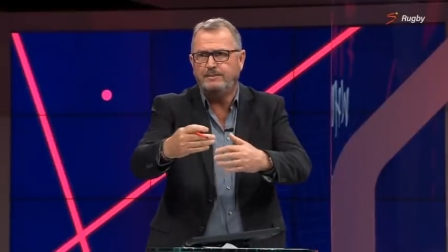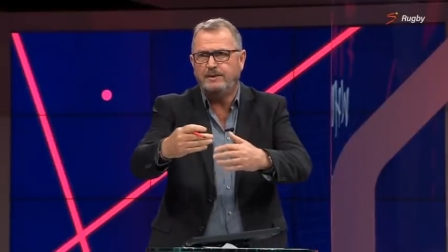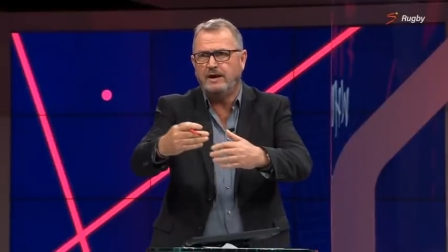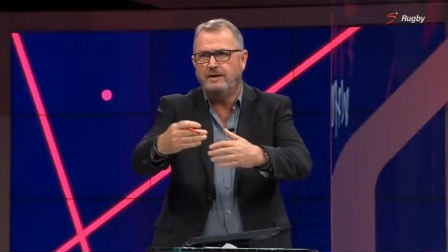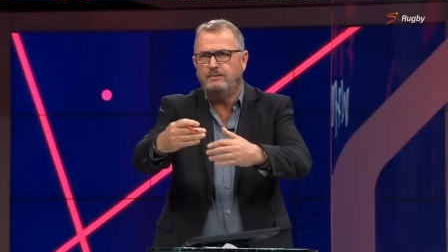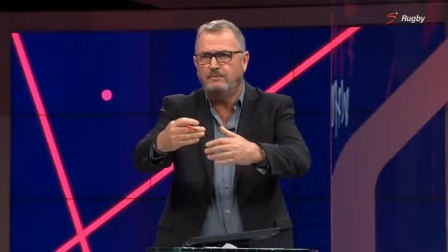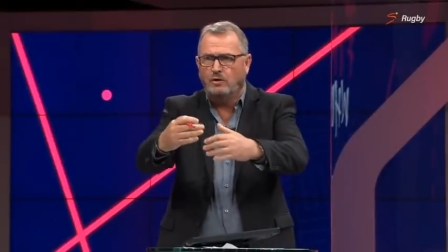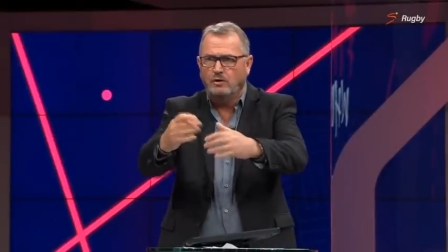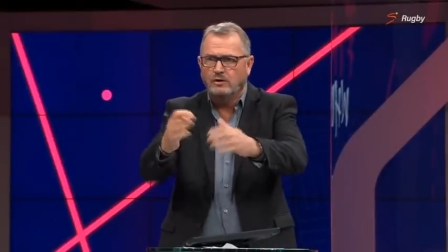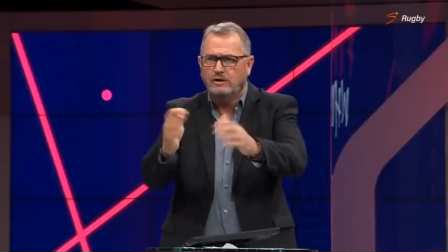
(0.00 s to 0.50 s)

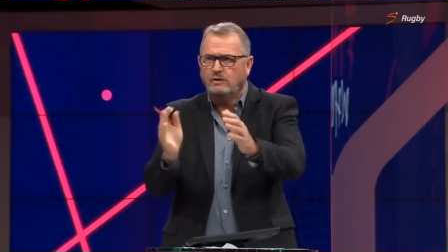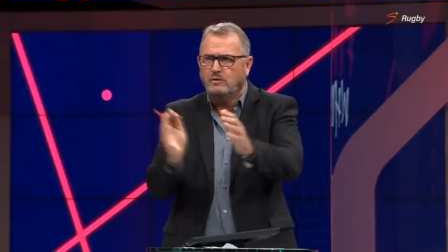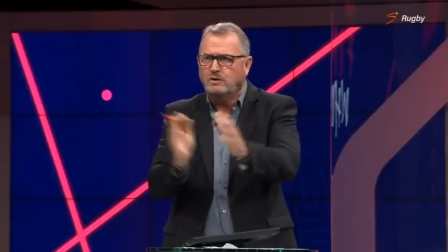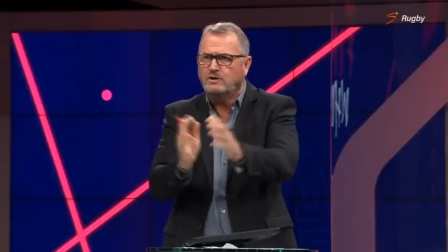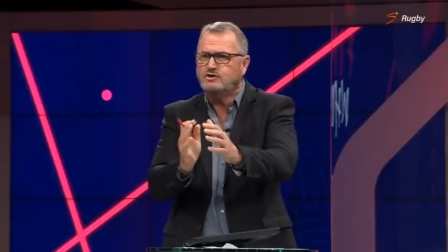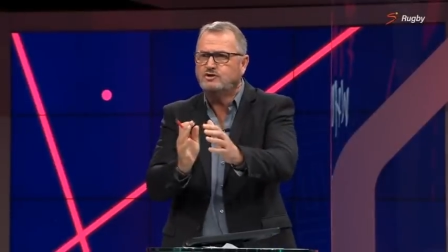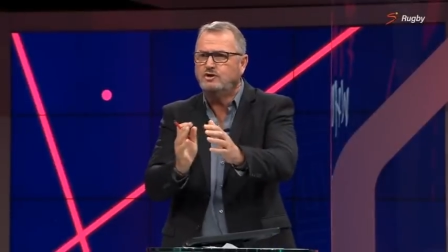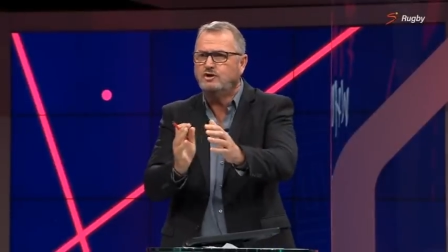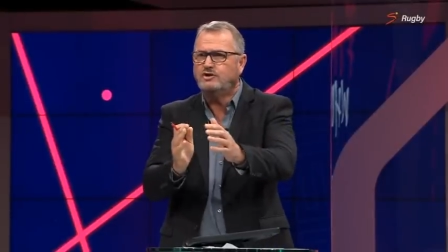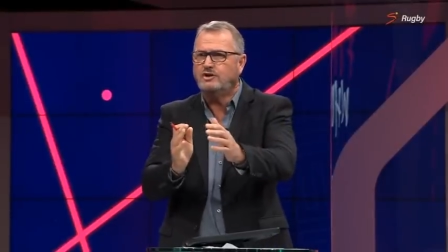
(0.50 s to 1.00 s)
and Bongi
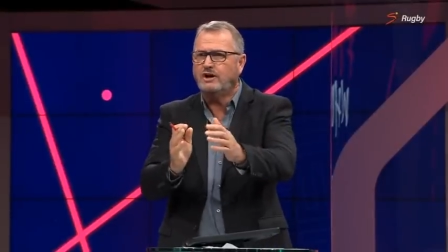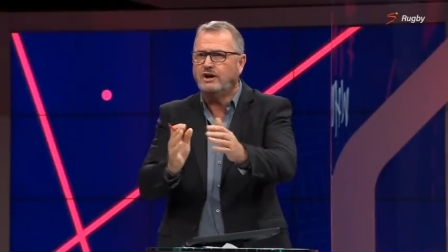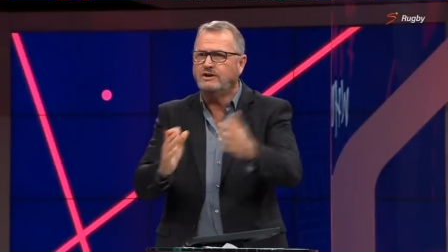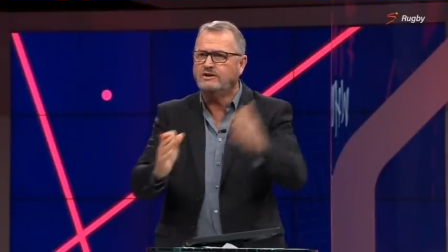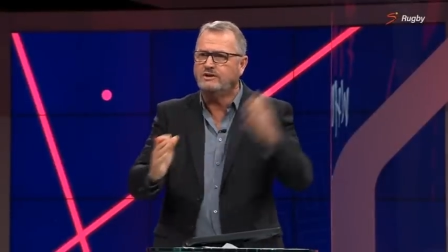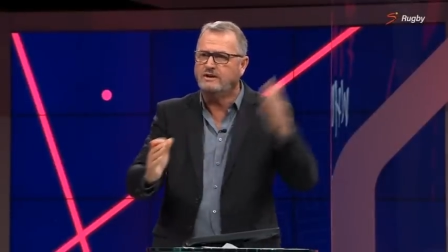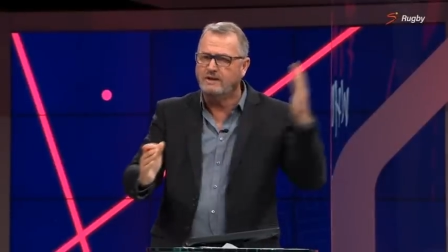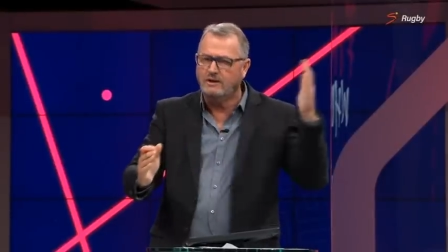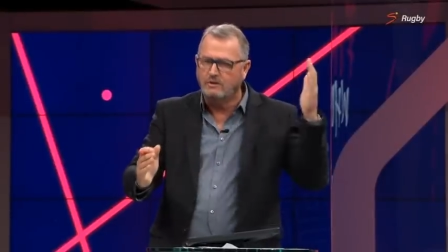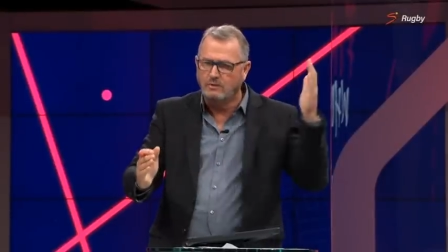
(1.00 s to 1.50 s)
was too
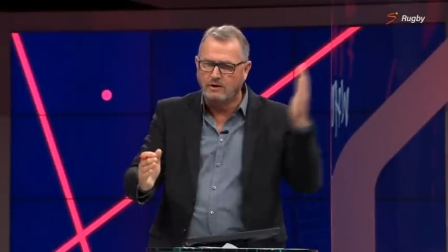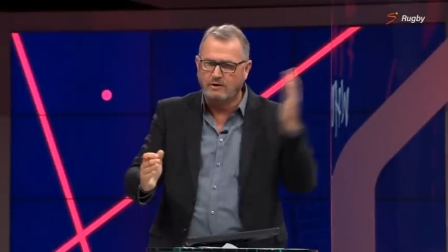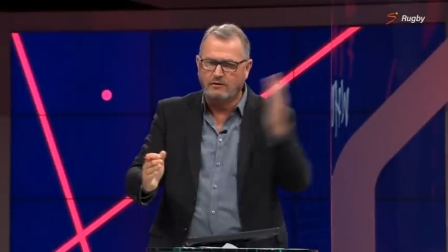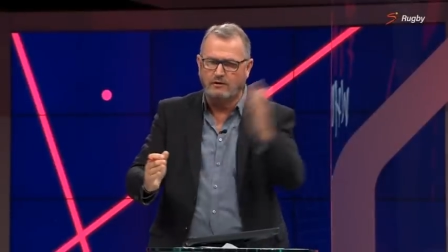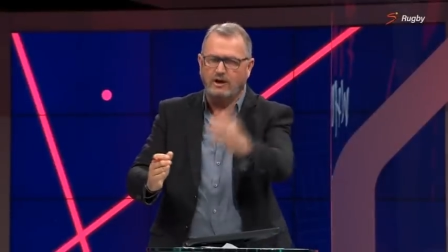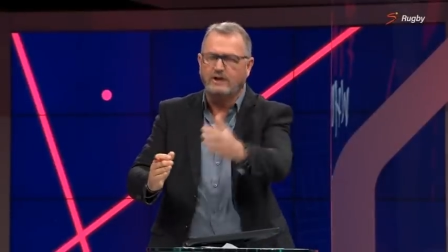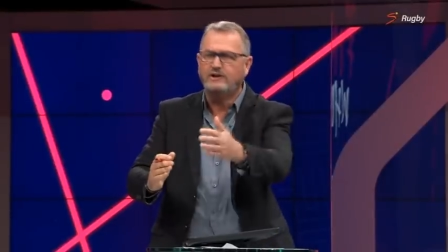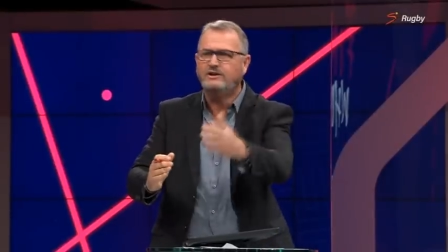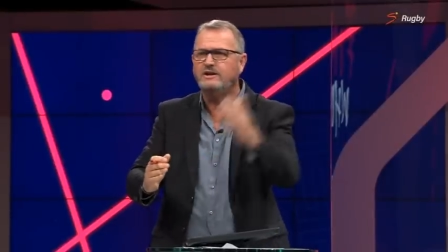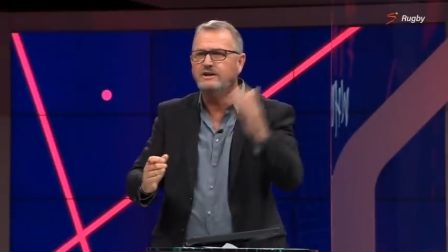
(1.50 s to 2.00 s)
tight, and they were
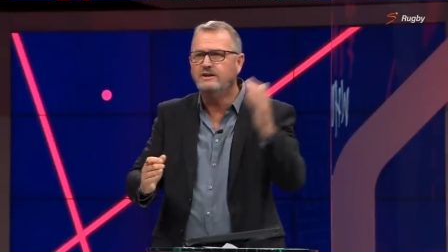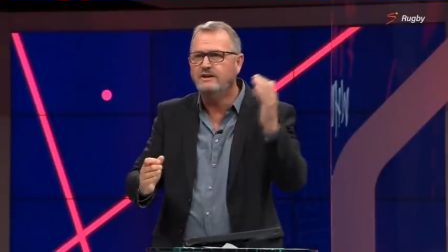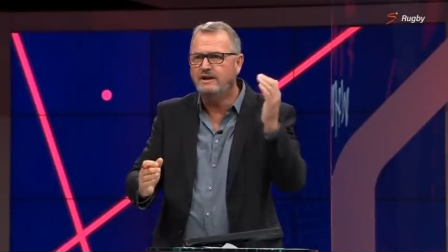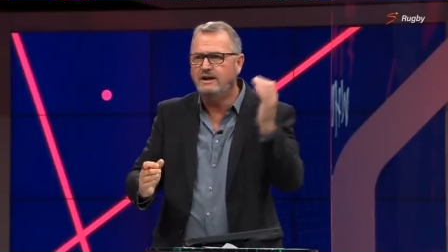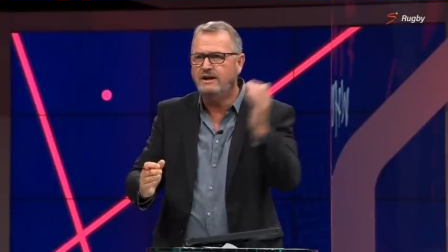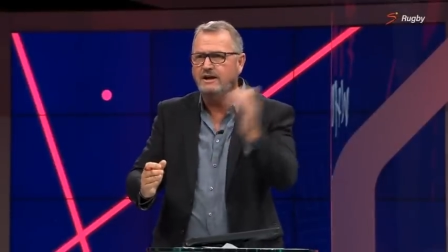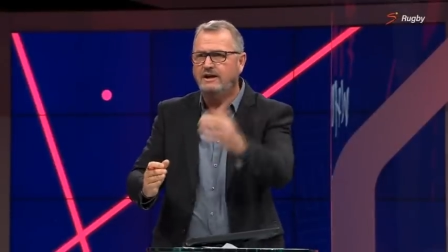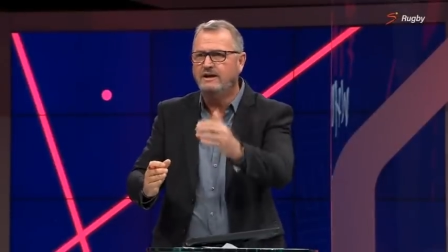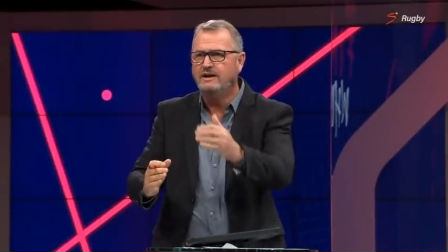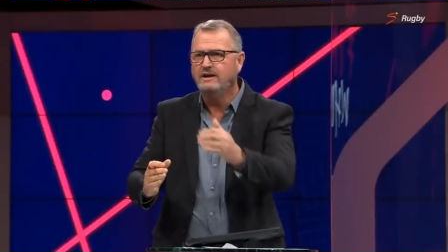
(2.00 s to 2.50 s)
right in
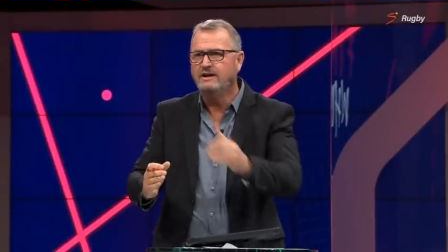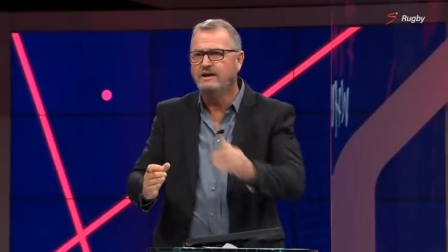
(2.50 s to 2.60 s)
there.